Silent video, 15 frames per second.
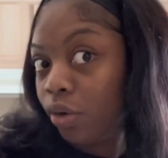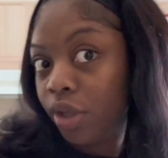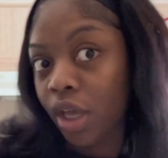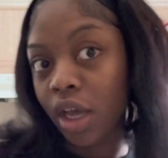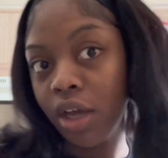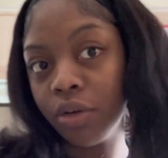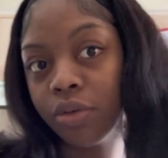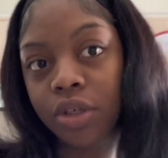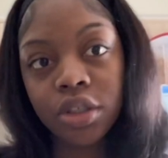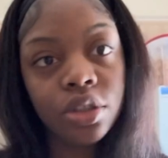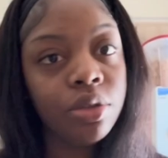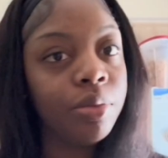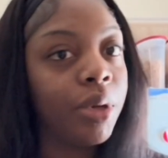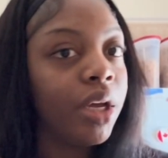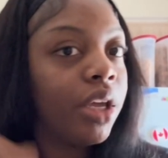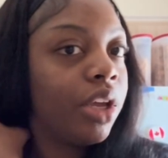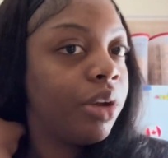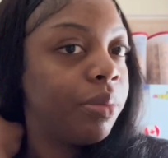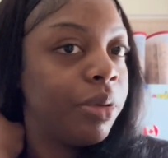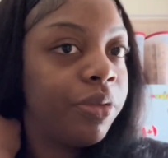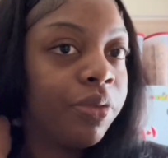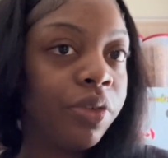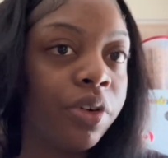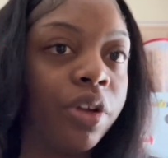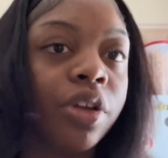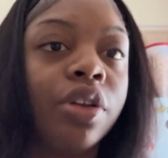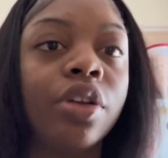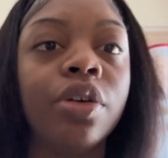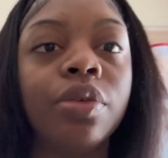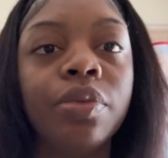I want to do my hair before, you
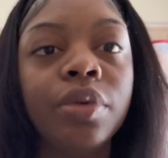know,